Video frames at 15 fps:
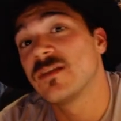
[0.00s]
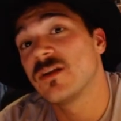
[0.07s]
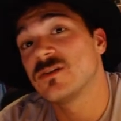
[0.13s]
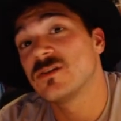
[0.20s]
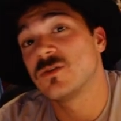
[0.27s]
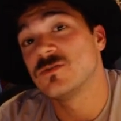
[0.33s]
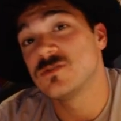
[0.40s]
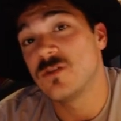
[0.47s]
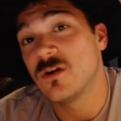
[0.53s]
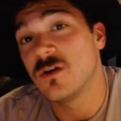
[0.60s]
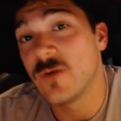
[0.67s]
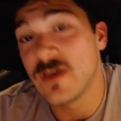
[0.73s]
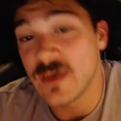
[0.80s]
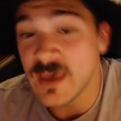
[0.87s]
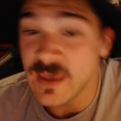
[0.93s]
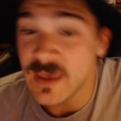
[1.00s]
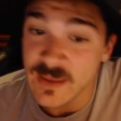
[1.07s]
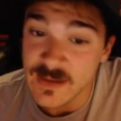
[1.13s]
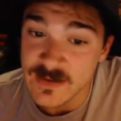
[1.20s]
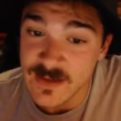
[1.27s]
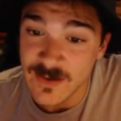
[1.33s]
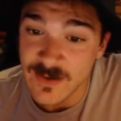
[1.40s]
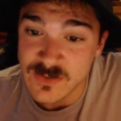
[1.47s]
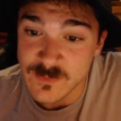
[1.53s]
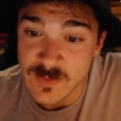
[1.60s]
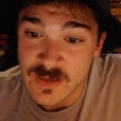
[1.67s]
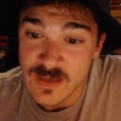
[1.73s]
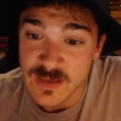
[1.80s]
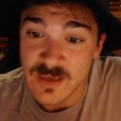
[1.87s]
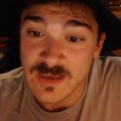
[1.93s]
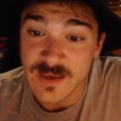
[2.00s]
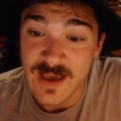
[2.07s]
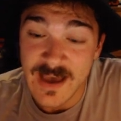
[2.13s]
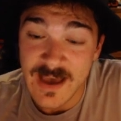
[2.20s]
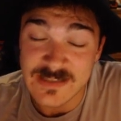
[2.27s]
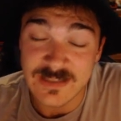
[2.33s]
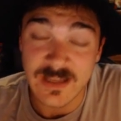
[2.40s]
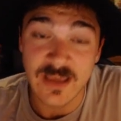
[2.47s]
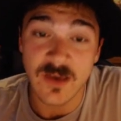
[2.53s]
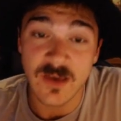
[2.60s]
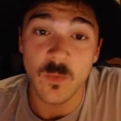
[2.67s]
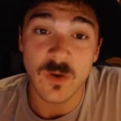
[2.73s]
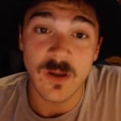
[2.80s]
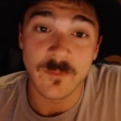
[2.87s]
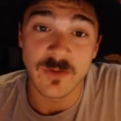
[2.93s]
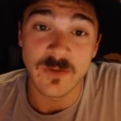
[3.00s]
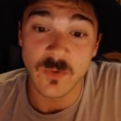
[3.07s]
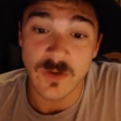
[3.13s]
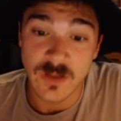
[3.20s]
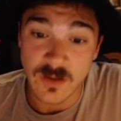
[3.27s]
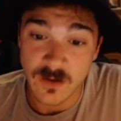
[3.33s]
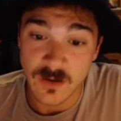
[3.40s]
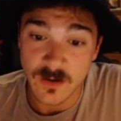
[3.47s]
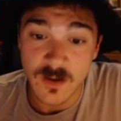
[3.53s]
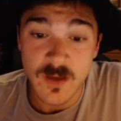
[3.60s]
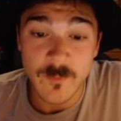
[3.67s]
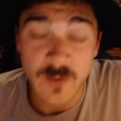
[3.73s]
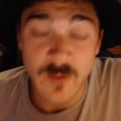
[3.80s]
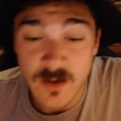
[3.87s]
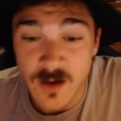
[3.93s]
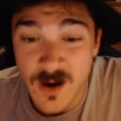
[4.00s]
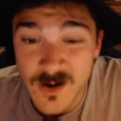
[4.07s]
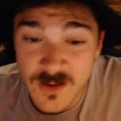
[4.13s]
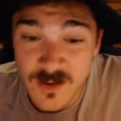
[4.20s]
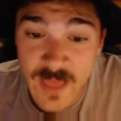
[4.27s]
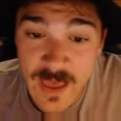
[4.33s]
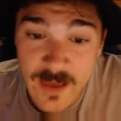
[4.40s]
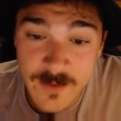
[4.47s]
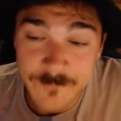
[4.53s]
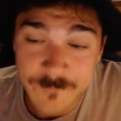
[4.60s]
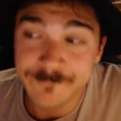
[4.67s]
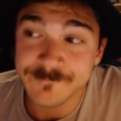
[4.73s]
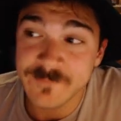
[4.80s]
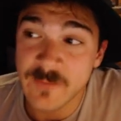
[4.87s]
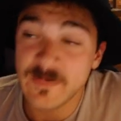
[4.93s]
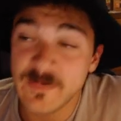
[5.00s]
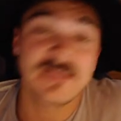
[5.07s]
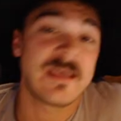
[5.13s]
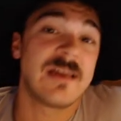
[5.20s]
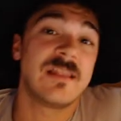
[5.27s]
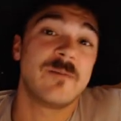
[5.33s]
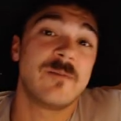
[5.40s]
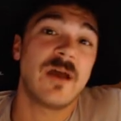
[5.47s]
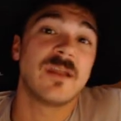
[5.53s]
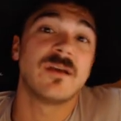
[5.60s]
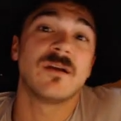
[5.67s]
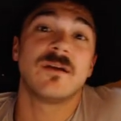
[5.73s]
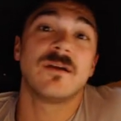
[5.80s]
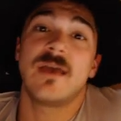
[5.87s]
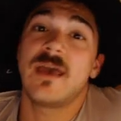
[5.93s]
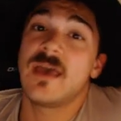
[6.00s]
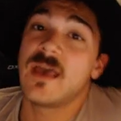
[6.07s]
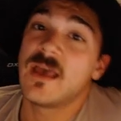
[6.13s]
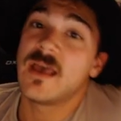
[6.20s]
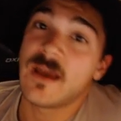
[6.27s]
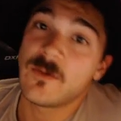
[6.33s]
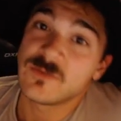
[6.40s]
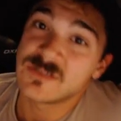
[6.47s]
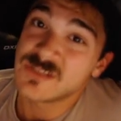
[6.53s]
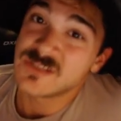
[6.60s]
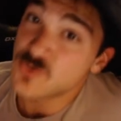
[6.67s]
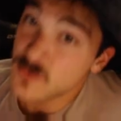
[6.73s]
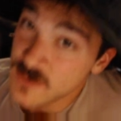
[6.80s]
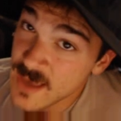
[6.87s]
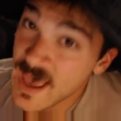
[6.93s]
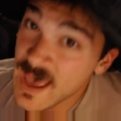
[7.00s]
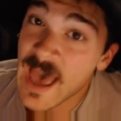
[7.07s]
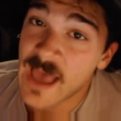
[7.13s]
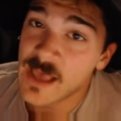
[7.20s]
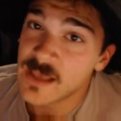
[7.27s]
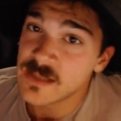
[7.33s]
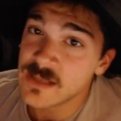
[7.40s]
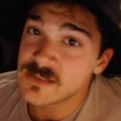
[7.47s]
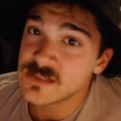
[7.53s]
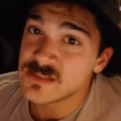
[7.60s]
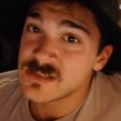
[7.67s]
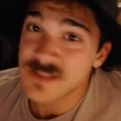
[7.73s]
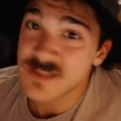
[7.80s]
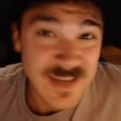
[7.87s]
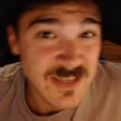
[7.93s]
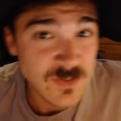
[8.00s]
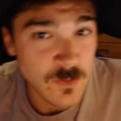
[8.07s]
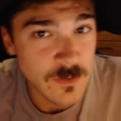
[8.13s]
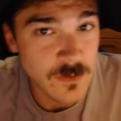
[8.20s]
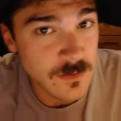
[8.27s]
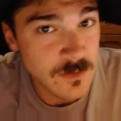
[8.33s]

That also goes a long way. It tells me you guys like what I'm doing here. But other than that, I'm going to get the hell up out of here. And I will see you guys in the next one.